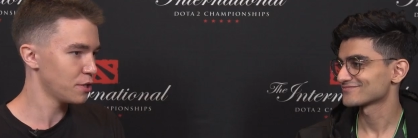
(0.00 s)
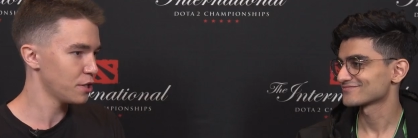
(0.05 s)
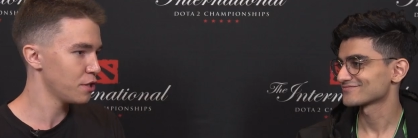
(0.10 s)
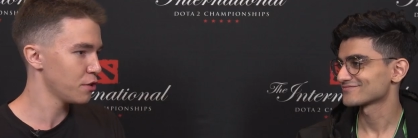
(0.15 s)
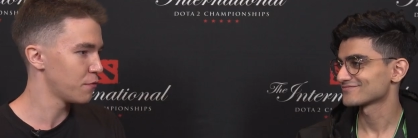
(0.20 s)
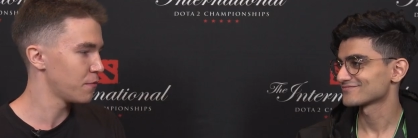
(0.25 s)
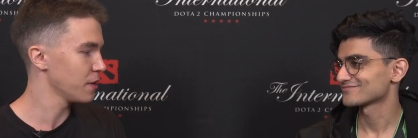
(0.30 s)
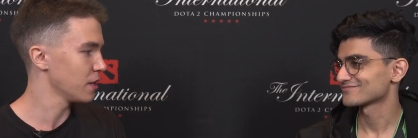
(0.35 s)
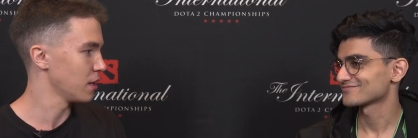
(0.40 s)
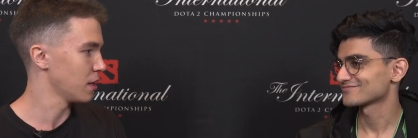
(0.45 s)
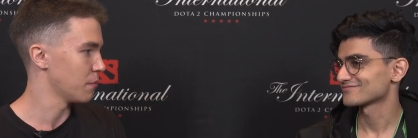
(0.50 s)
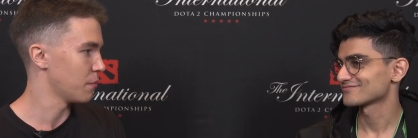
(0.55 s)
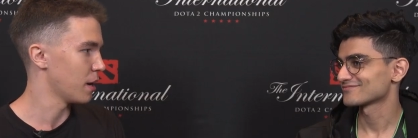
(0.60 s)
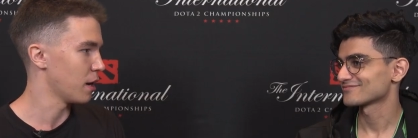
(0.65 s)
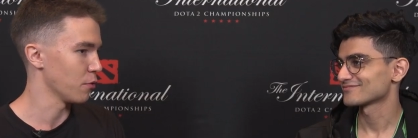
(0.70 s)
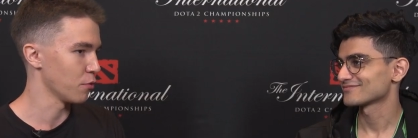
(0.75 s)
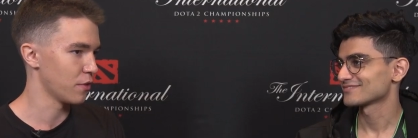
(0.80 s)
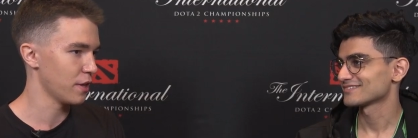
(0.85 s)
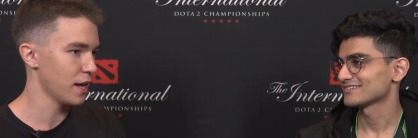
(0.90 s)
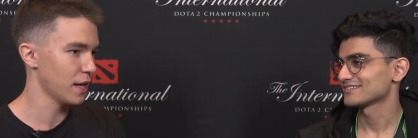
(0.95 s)
Speaker 1: did you feel
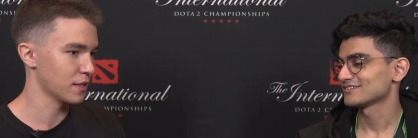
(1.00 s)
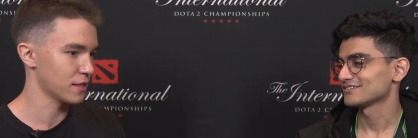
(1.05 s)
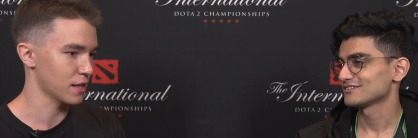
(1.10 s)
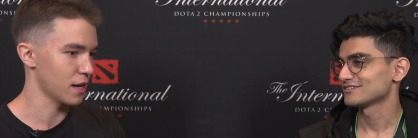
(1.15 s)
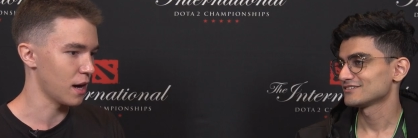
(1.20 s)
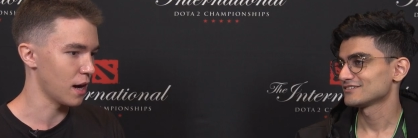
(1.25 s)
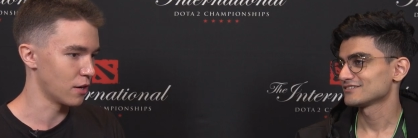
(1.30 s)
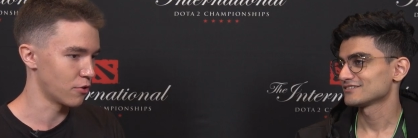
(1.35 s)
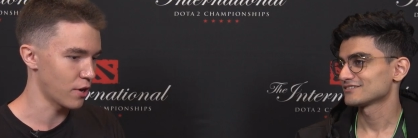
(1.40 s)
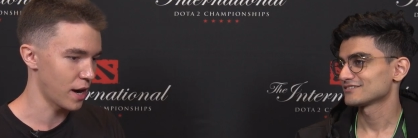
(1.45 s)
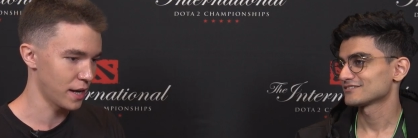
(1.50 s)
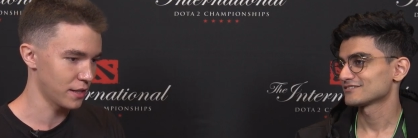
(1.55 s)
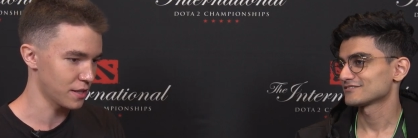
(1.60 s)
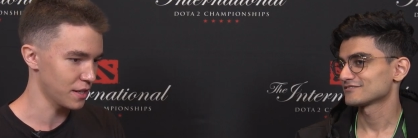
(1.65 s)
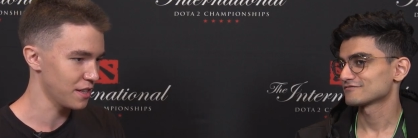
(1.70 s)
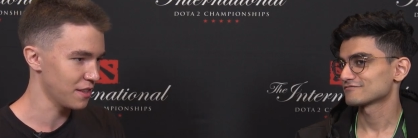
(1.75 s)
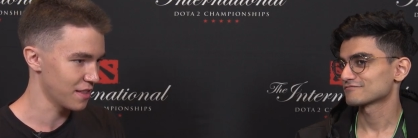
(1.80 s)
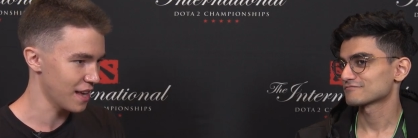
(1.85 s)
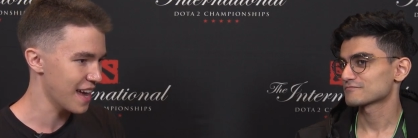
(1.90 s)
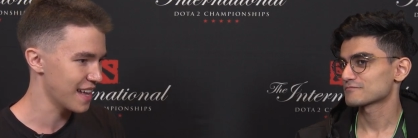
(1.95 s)
about that,
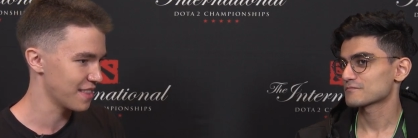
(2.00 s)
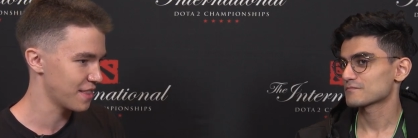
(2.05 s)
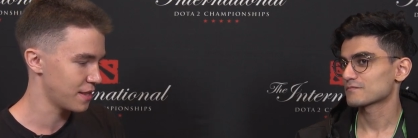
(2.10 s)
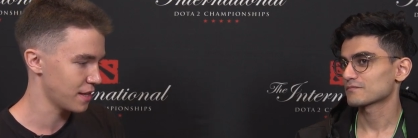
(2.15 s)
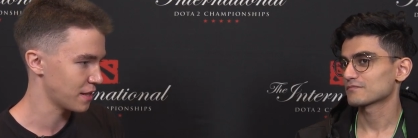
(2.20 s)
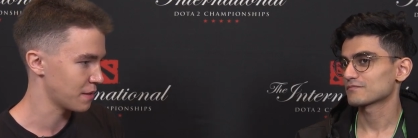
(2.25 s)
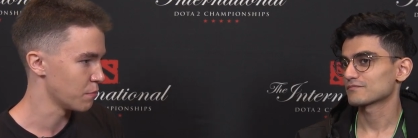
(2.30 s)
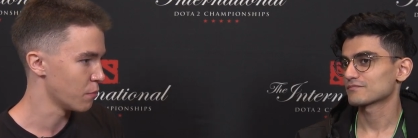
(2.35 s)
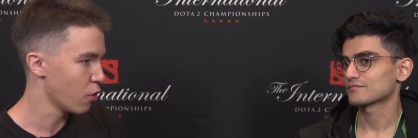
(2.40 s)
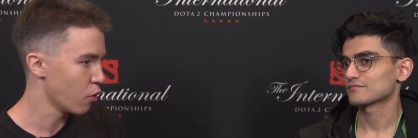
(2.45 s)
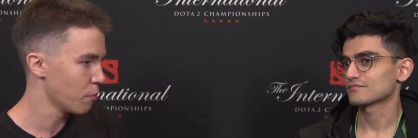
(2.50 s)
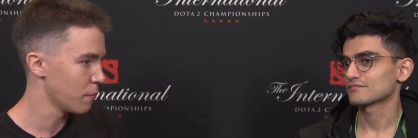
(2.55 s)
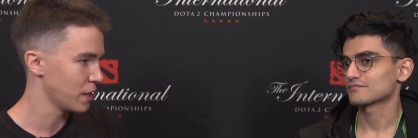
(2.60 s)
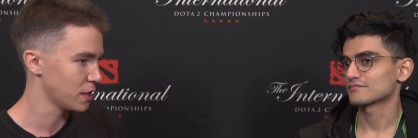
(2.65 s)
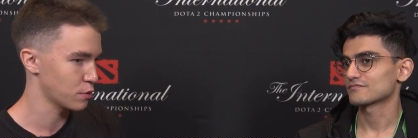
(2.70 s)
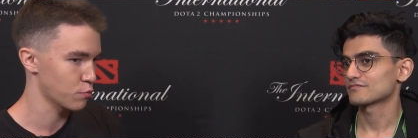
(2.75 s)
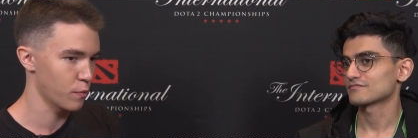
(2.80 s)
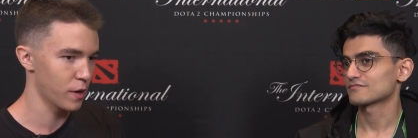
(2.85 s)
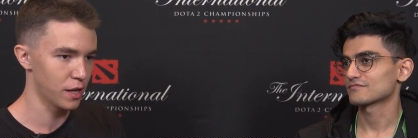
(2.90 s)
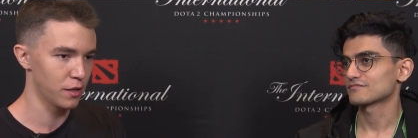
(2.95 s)
right in at that
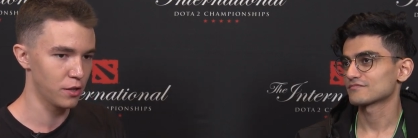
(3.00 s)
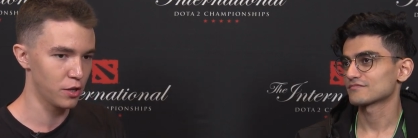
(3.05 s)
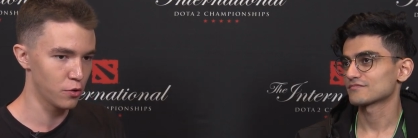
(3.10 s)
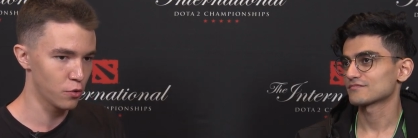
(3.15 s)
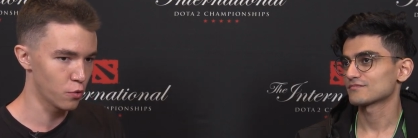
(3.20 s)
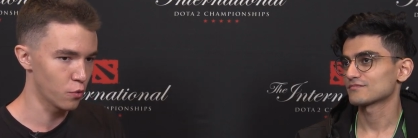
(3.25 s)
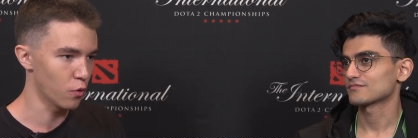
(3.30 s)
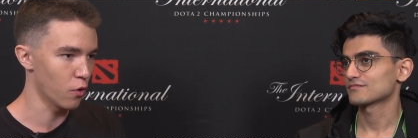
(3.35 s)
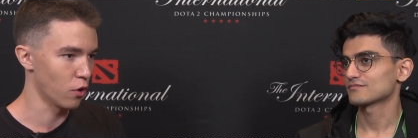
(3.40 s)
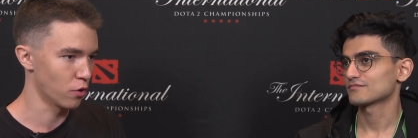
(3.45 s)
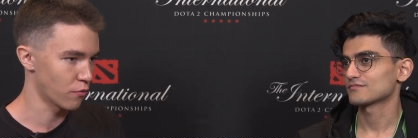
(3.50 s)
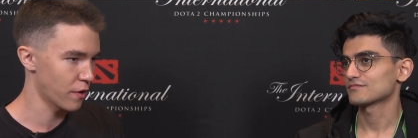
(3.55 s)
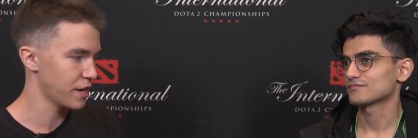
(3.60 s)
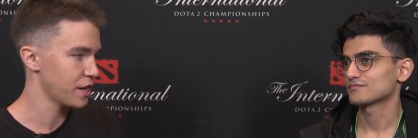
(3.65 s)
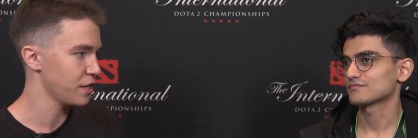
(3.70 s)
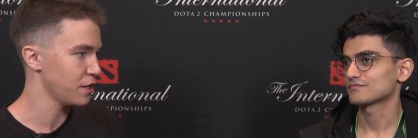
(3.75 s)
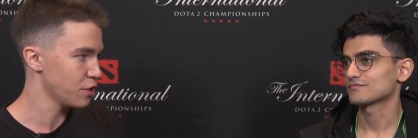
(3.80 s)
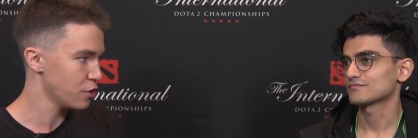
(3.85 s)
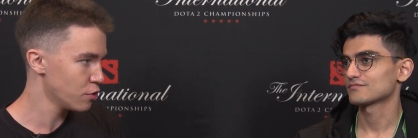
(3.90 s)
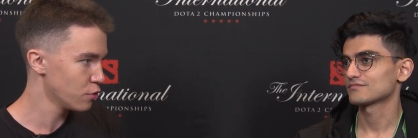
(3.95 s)
moment when you
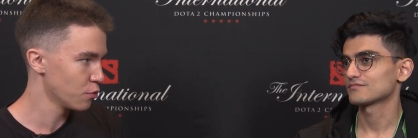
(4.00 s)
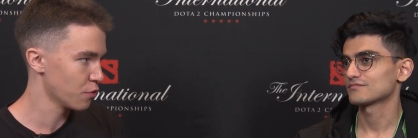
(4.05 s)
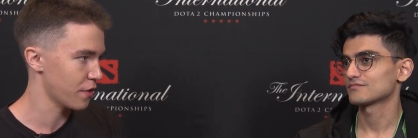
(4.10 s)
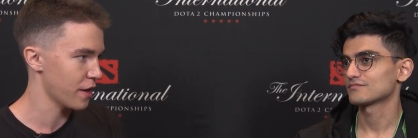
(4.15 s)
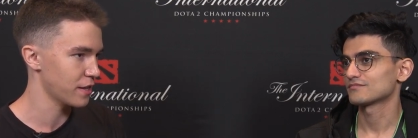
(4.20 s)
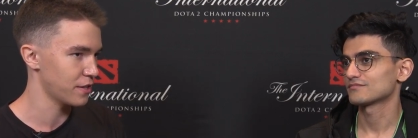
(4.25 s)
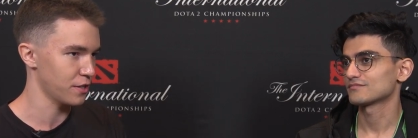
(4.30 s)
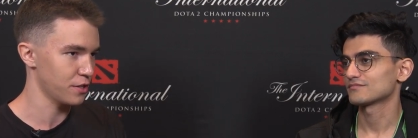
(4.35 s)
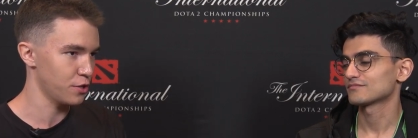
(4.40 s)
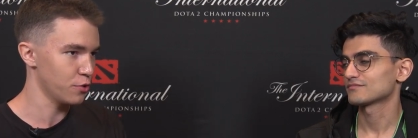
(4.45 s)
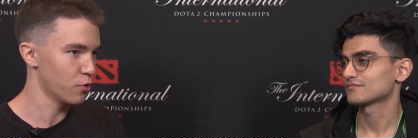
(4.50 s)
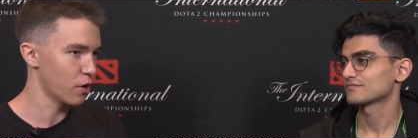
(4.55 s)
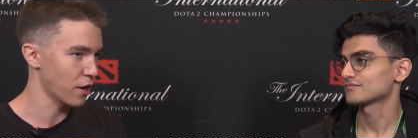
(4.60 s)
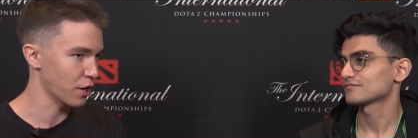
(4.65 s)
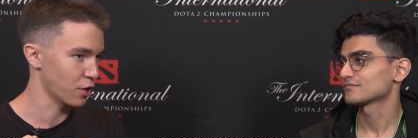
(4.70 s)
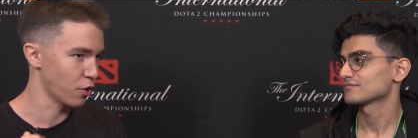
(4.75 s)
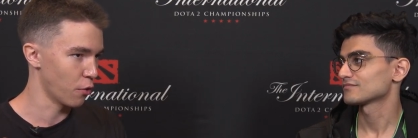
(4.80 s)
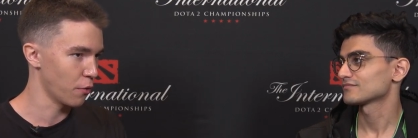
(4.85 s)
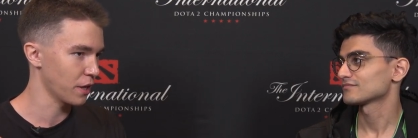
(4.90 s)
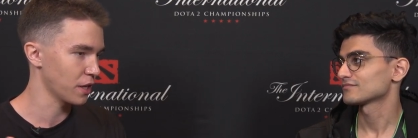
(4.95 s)
already knew that you
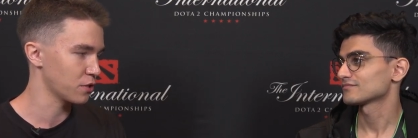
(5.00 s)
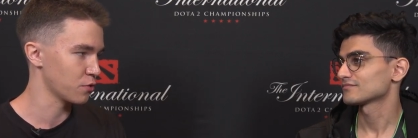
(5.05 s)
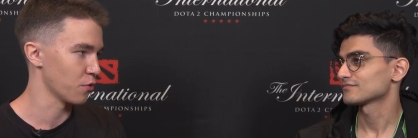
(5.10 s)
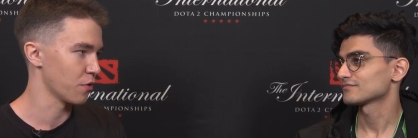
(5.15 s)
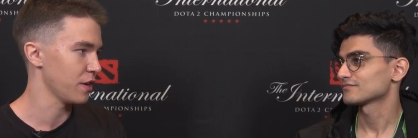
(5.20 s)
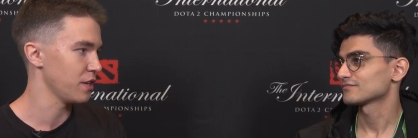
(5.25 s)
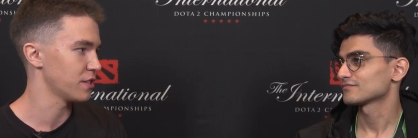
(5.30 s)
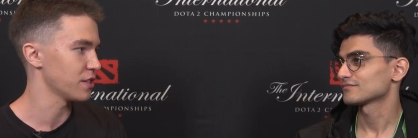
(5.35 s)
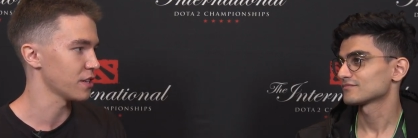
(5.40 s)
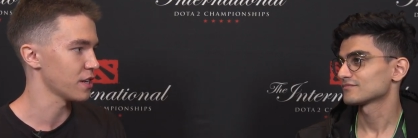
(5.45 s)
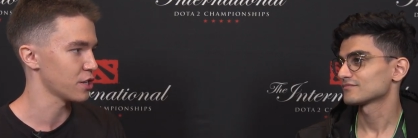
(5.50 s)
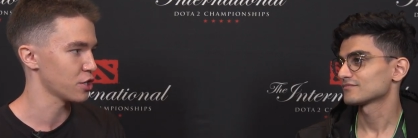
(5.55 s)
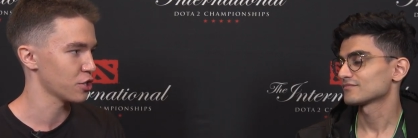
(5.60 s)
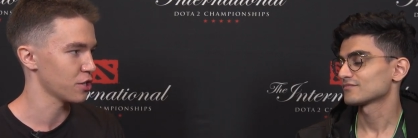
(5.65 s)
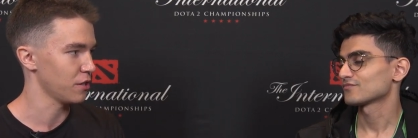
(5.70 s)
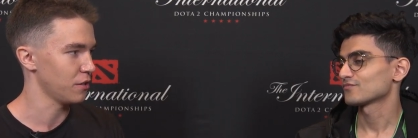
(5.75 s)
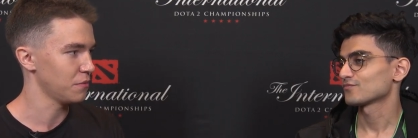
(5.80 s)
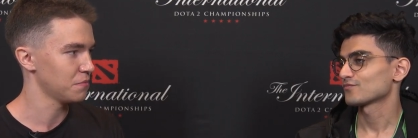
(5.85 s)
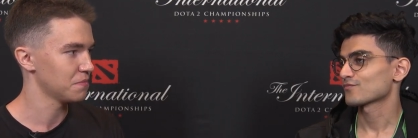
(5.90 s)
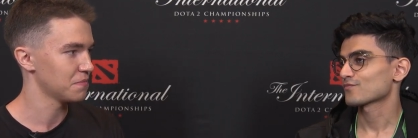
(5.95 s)
are going to the
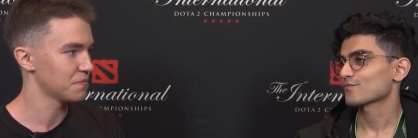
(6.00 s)
International?